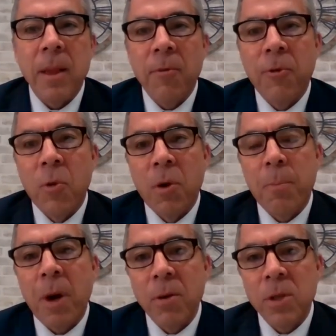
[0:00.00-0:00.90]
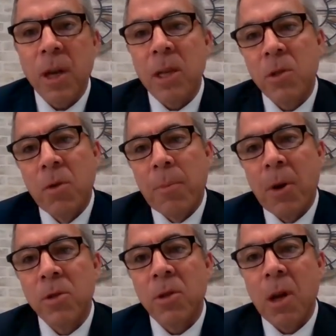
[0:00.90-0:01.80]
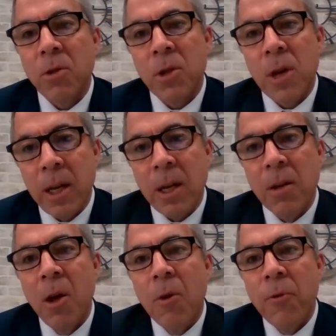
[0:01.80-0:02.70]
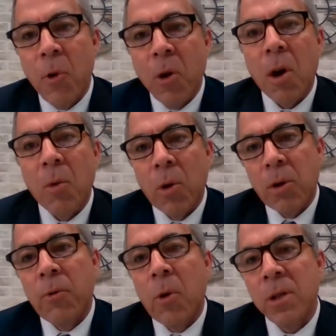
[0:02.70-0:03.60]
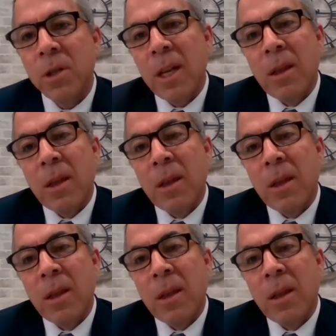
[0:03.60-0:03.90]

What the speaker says: them for post-high school or post-adult training for our workforce.